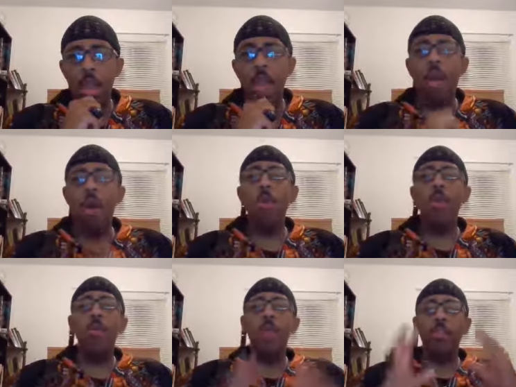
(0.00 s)
Not
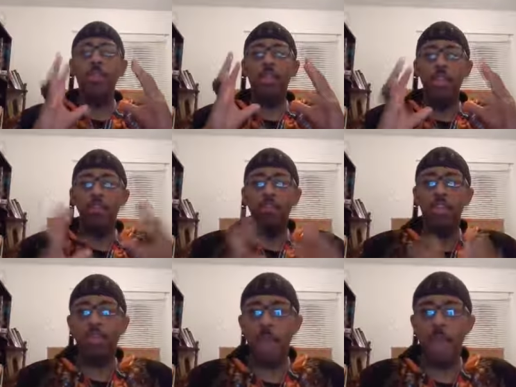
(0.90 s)
only was it
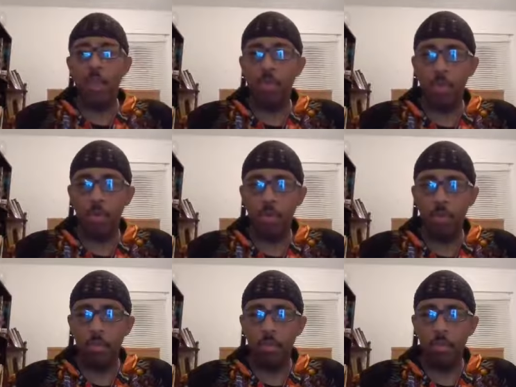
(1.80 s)
disrespectful